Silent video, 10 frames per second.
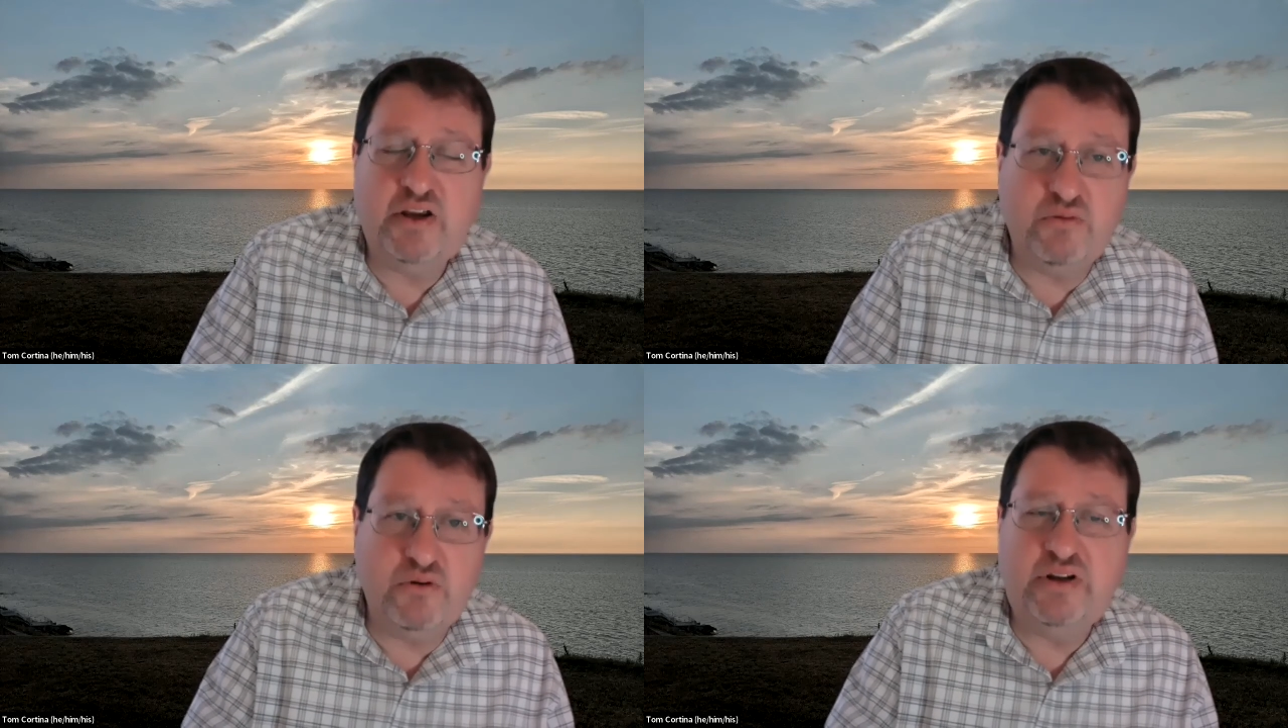
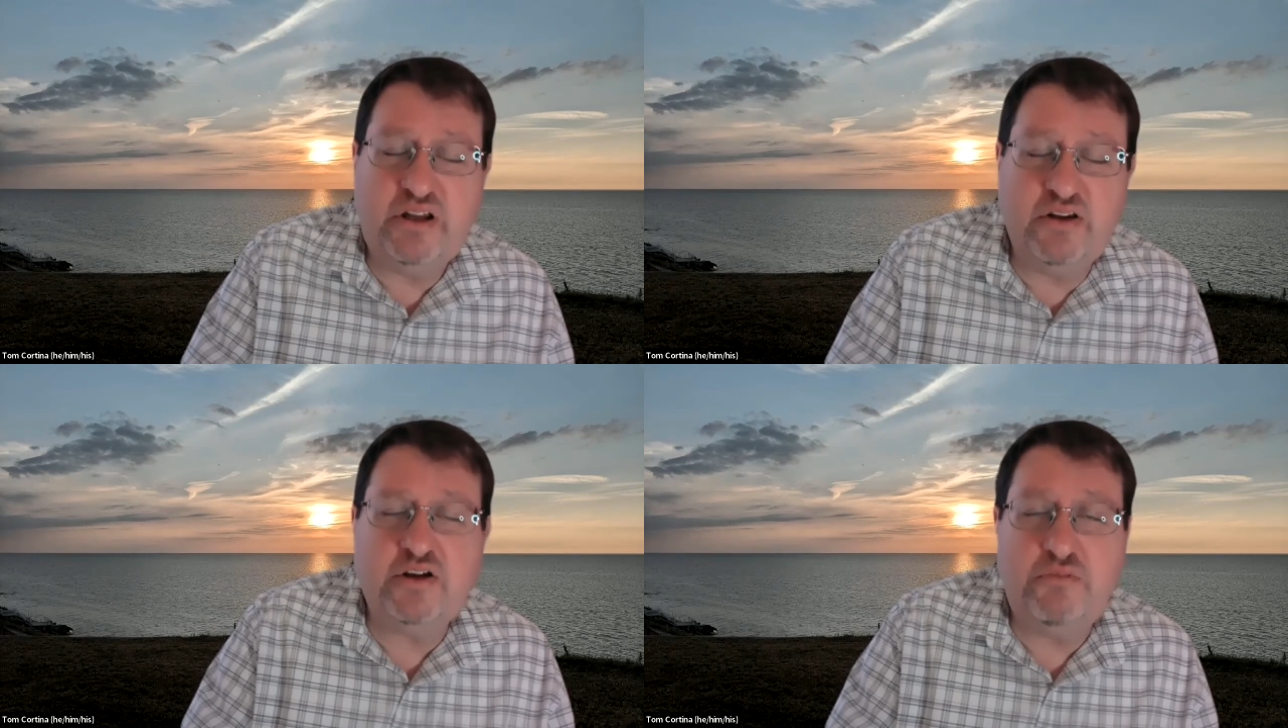You really
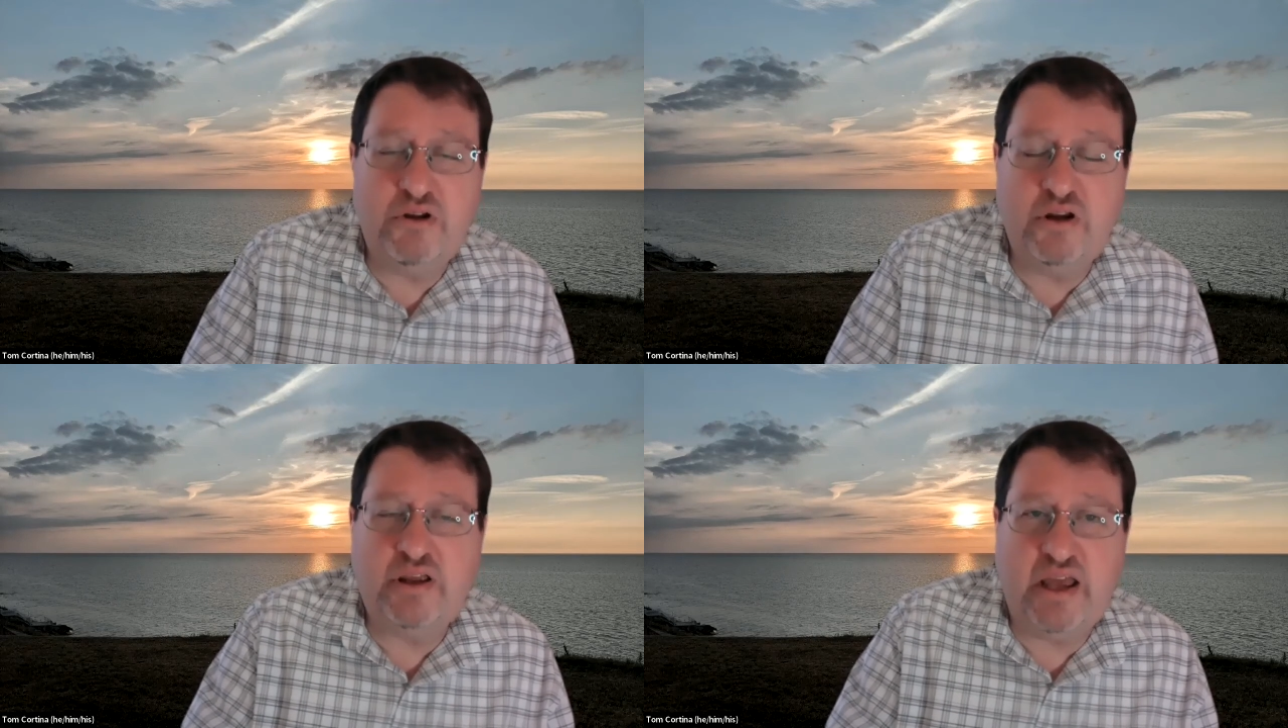need to
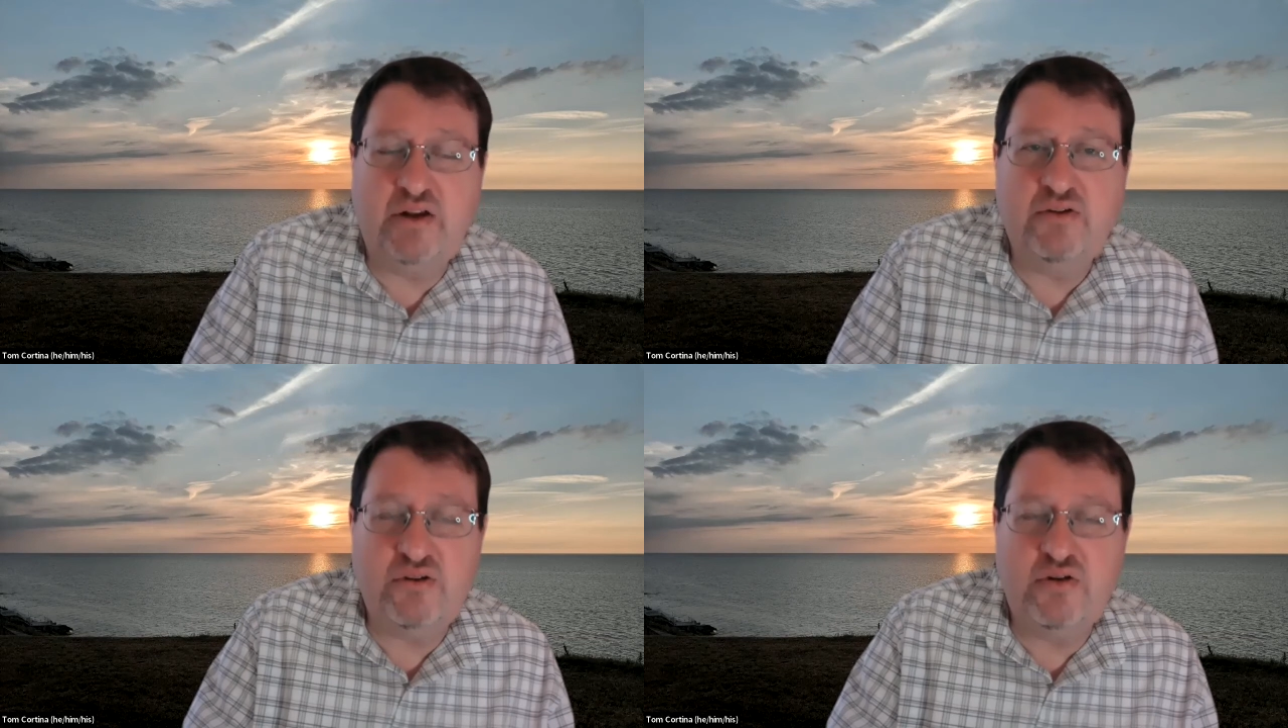
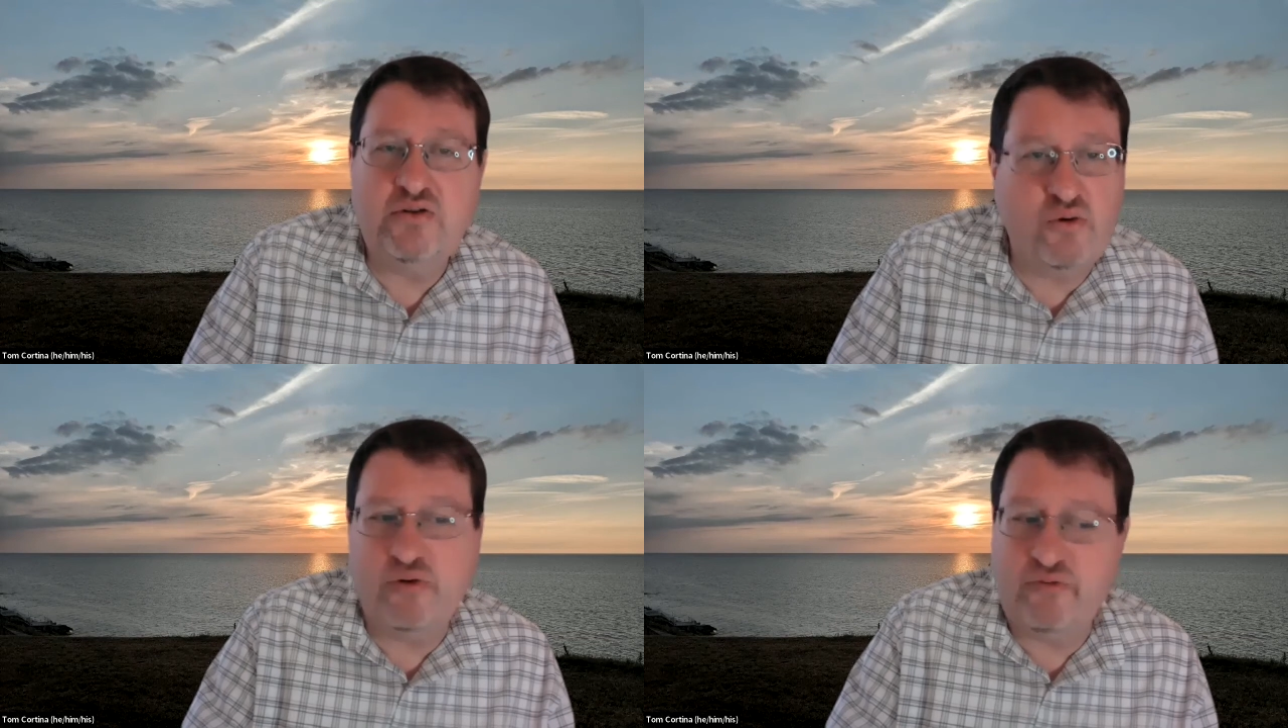communicate in order